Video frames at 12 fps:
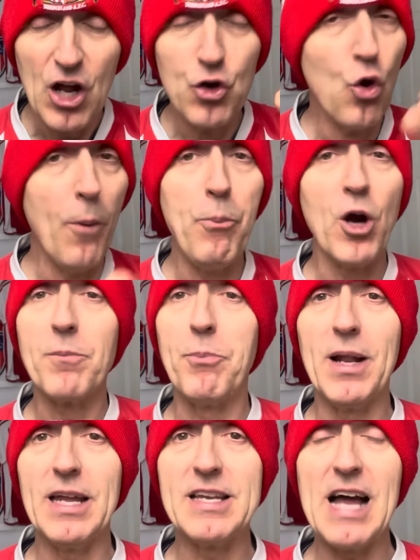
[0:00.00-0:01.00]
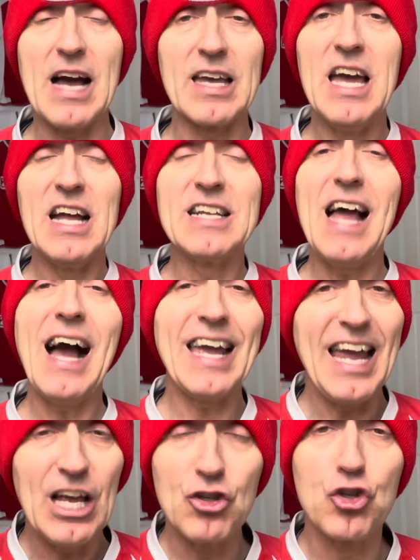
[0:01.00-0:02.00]
No point playing Dak.
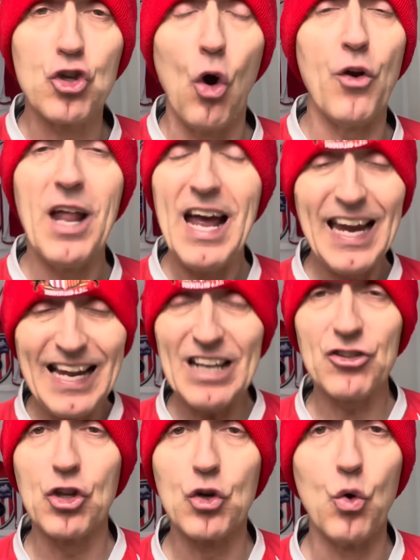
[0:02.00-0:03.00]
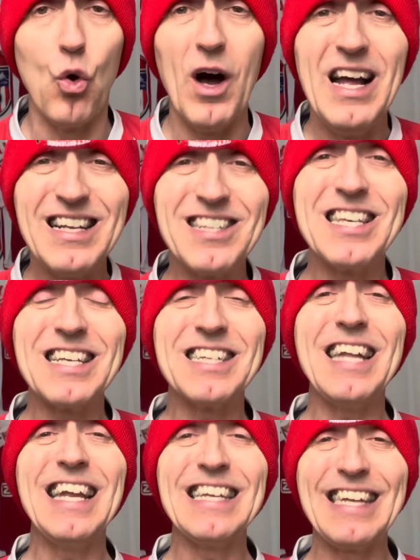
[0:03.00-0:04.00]
Dak is gone. He has to go.
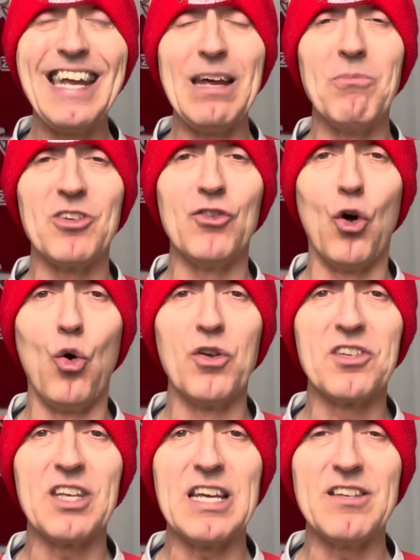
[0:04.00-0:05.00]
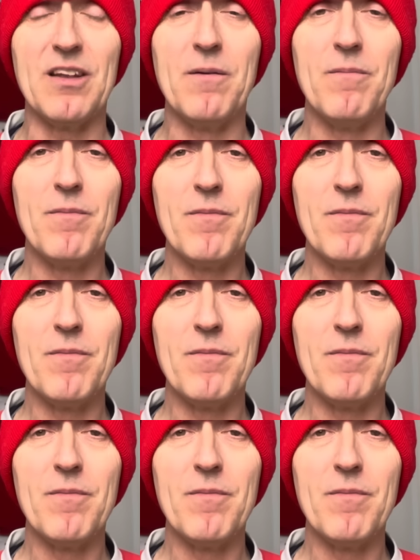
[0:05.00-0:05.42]
16 games in the whole season.